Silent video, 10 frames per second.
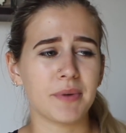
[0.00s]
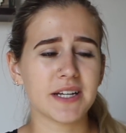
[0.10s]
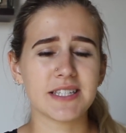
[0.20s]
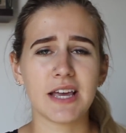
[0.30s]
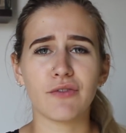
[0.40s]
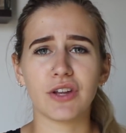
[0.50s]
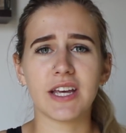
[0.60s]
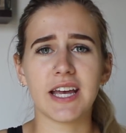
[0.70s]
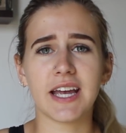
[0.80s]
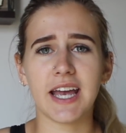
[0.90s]
because they
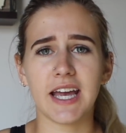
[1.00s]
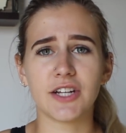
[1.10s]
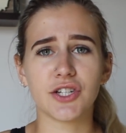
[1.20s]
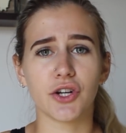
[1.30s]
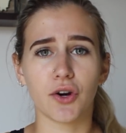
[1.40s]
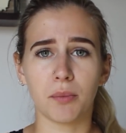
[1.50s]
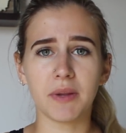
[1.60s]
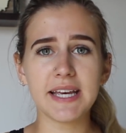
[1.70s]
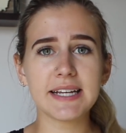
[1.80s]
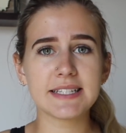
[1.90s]
really engage your
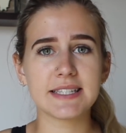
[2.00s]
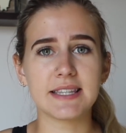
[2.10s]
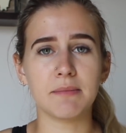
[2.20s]
obliques,